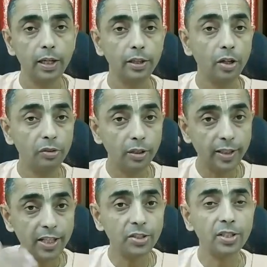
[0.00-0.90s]
Now the
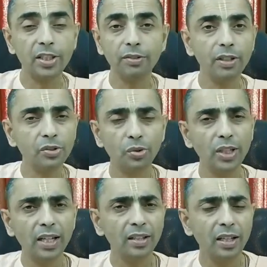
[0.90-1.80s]
test is given so
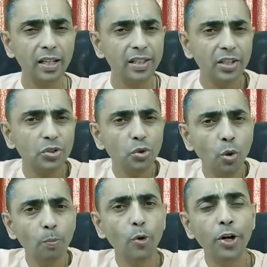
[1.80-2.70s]
that there is
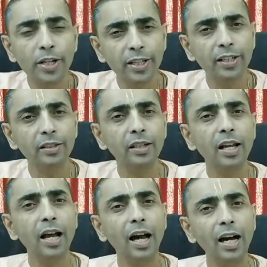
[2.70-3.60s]
no point in
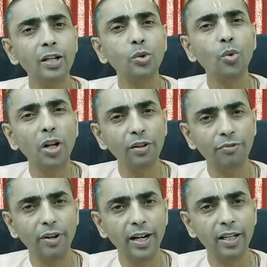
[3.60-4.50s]

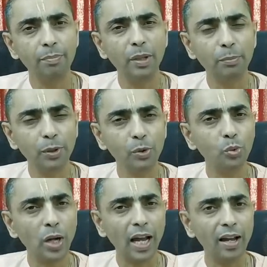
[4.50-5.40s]
unqualified people
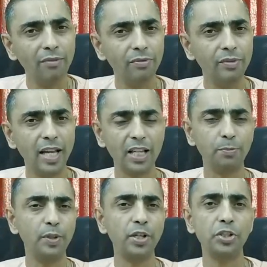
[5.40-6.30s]
who have
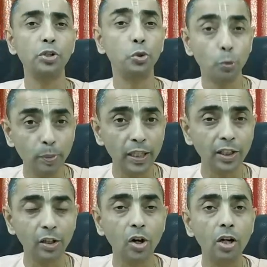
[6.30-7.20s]
aspiration to be
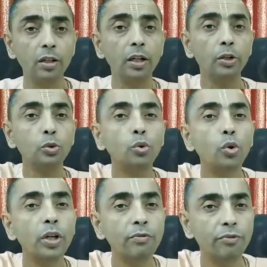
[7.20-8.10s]
the Lord, to
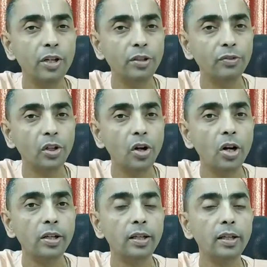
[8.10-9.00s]
go in front of the
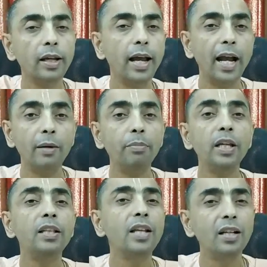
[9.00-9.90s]
Lord and
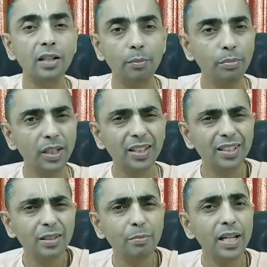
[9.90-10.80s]
be in that company. It
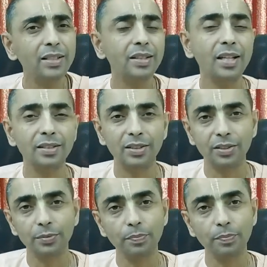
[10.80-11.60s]
doesn't make sense.